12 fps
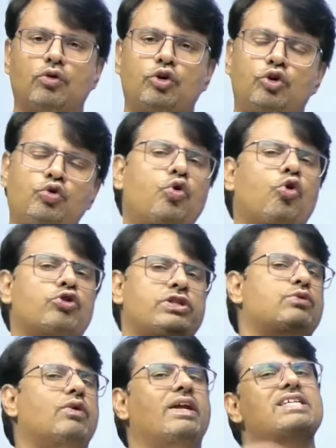which is 2
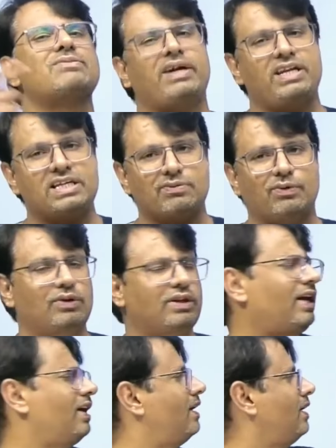cos square s
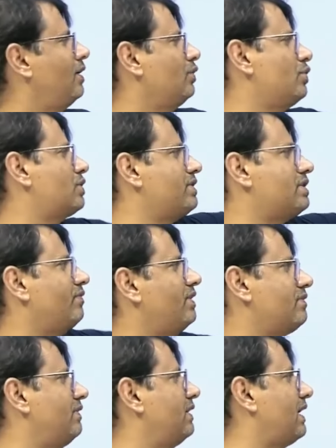minus 1. And
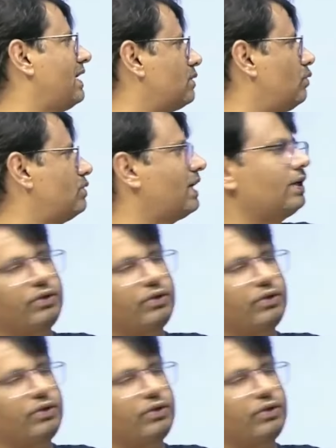this 1 will cancel